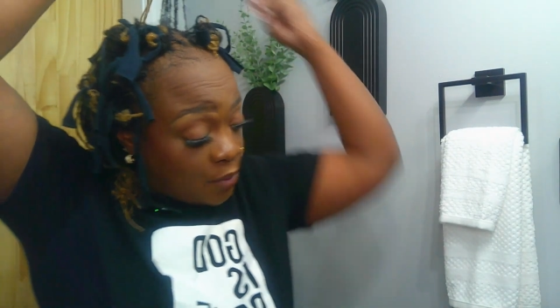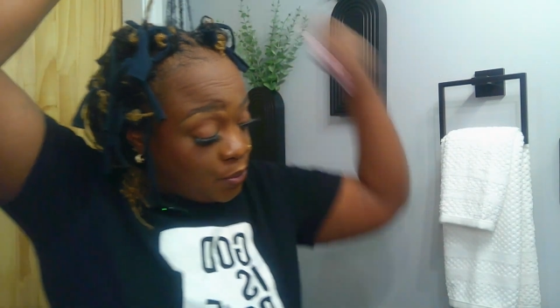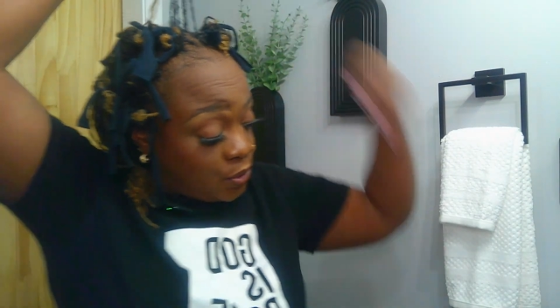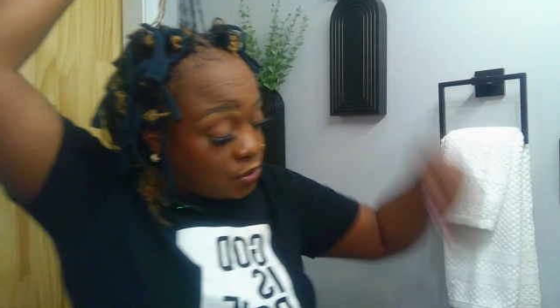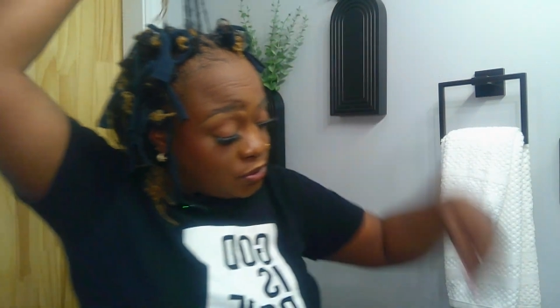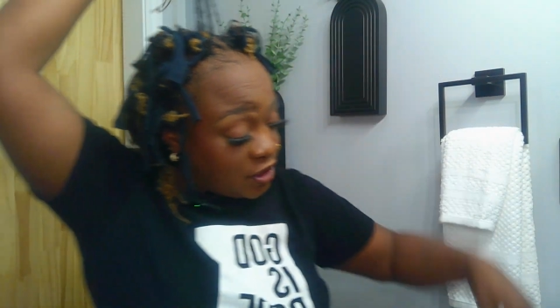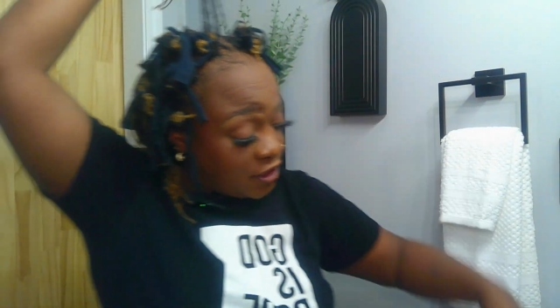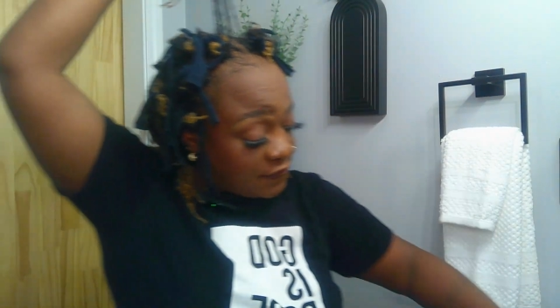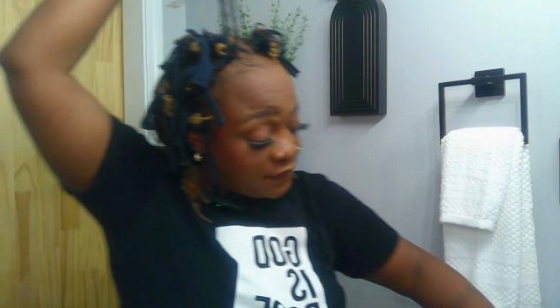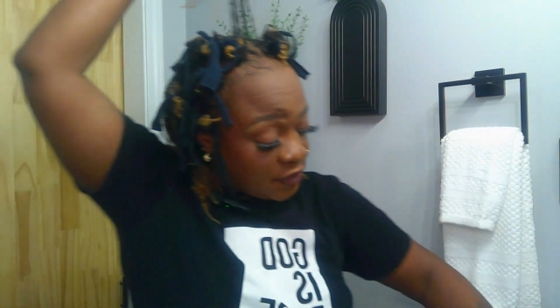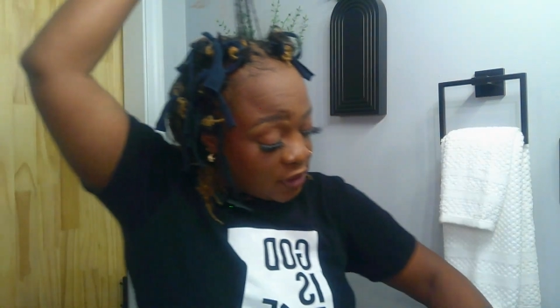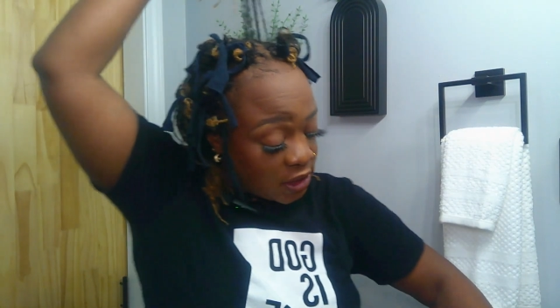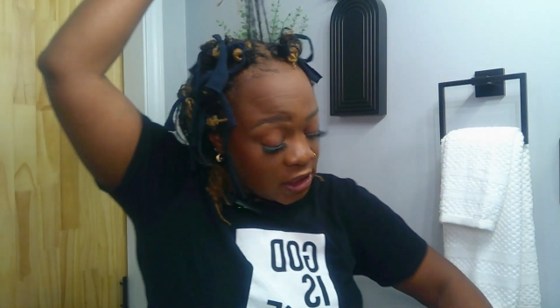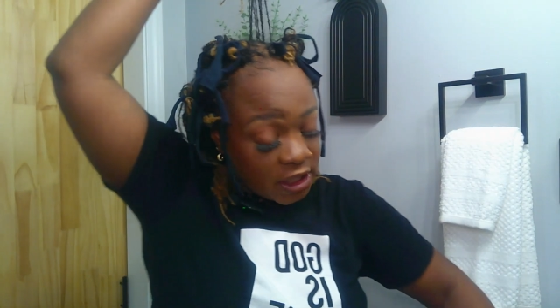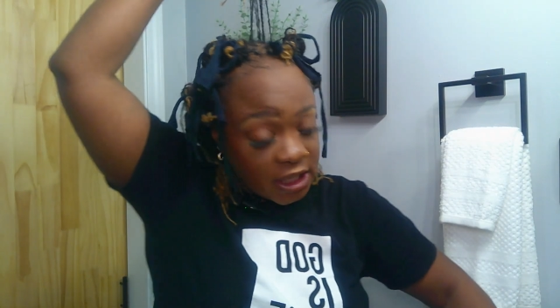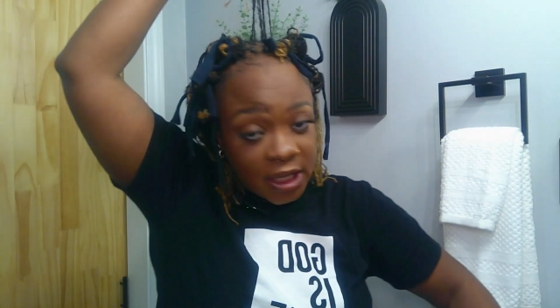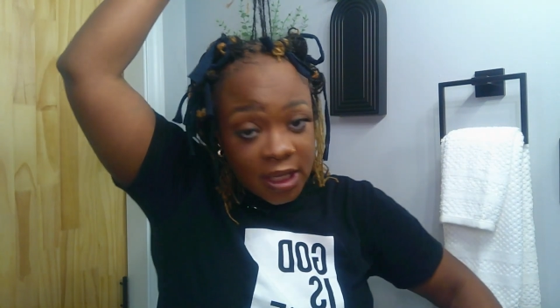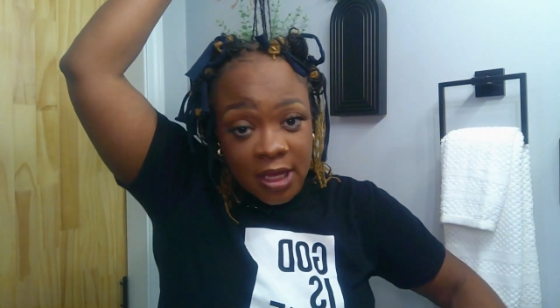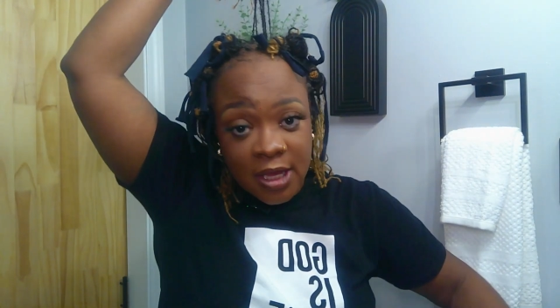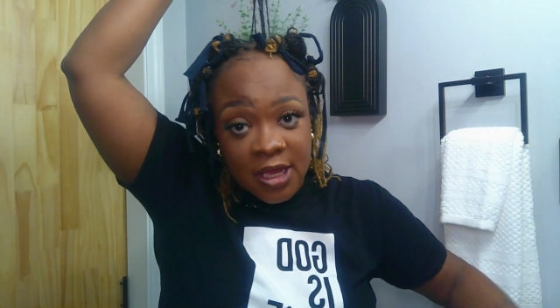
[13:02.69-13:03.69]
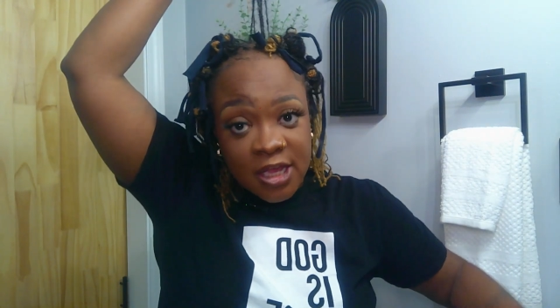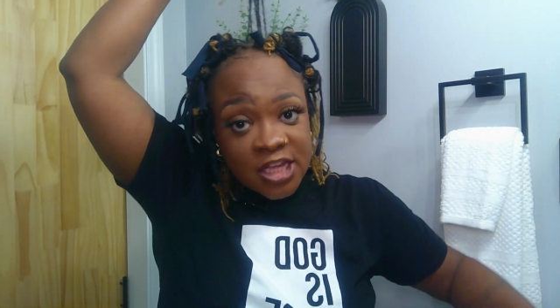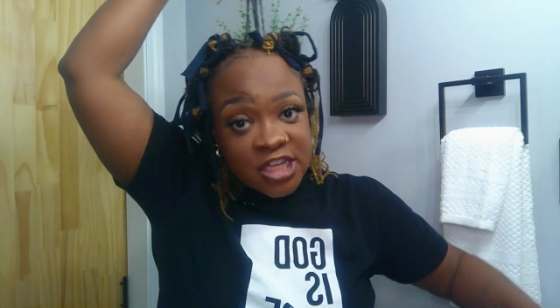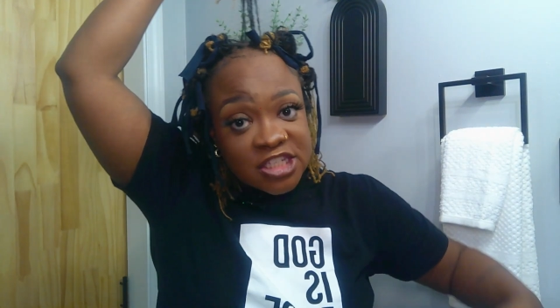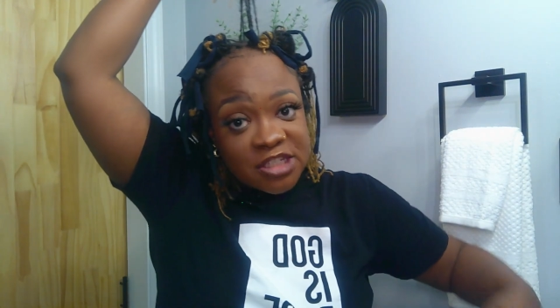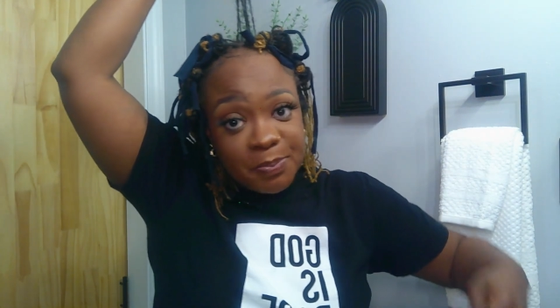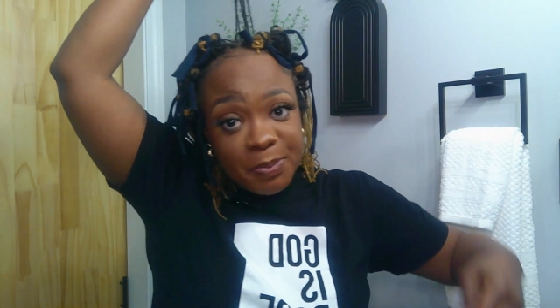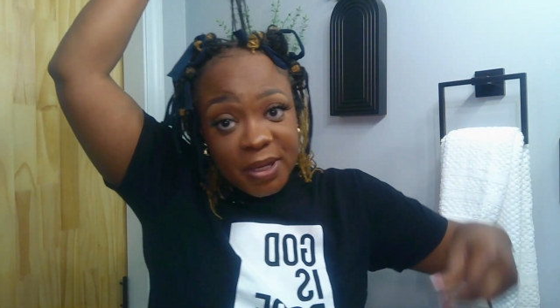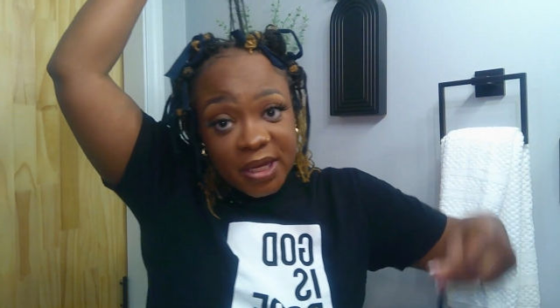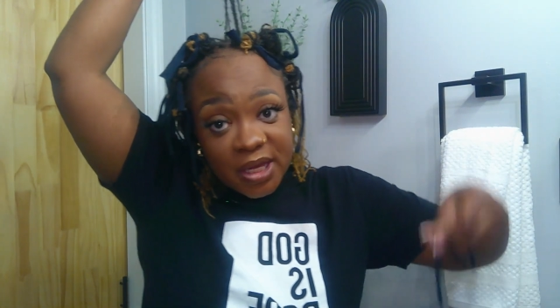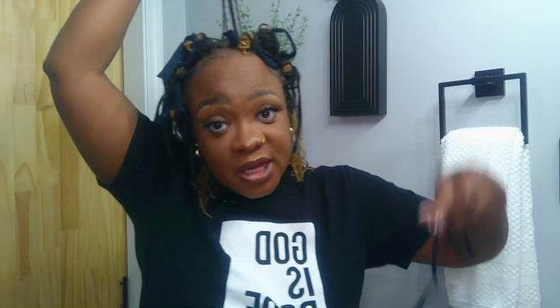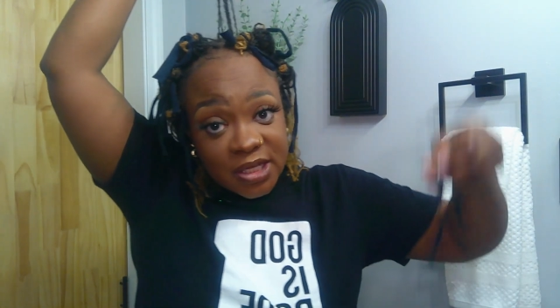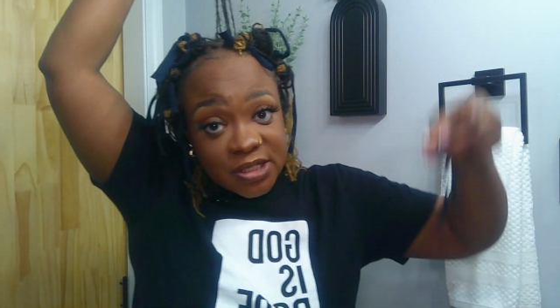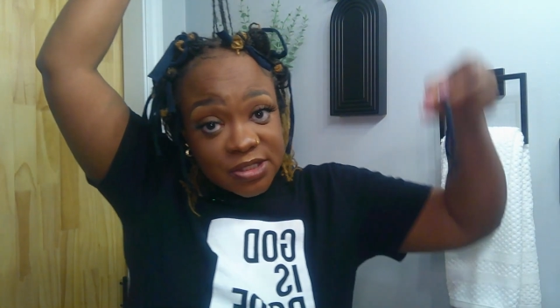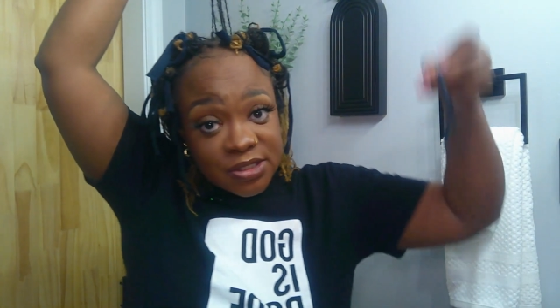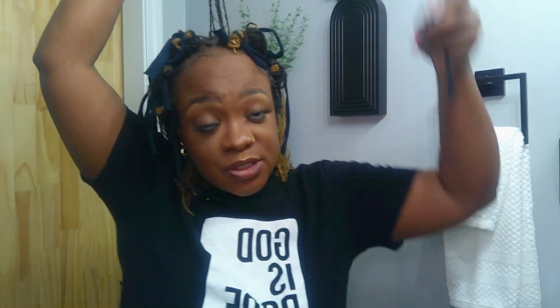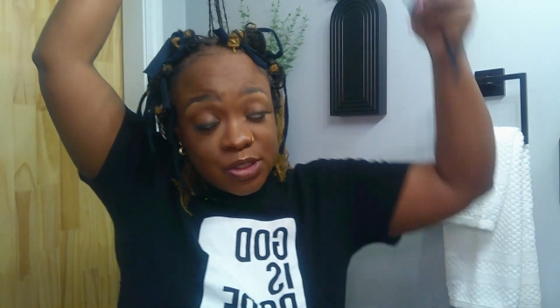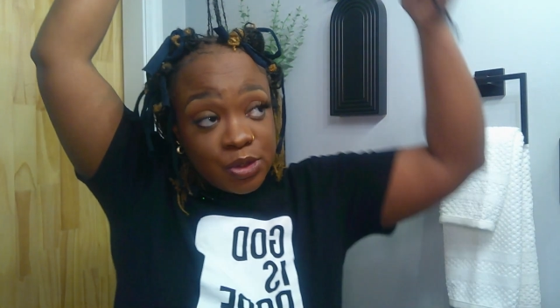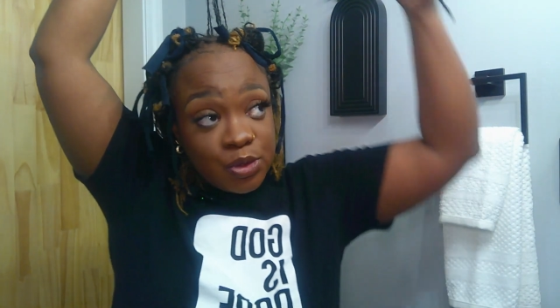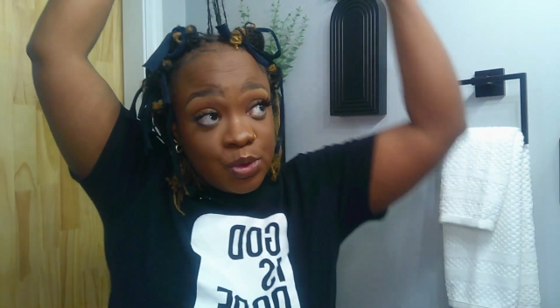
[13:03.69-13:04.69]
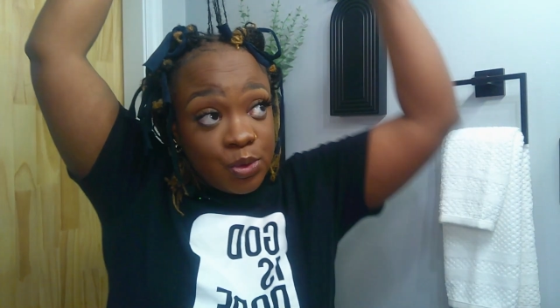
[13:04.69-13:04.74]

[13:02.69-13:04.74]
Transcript: I'm going to definitely speak into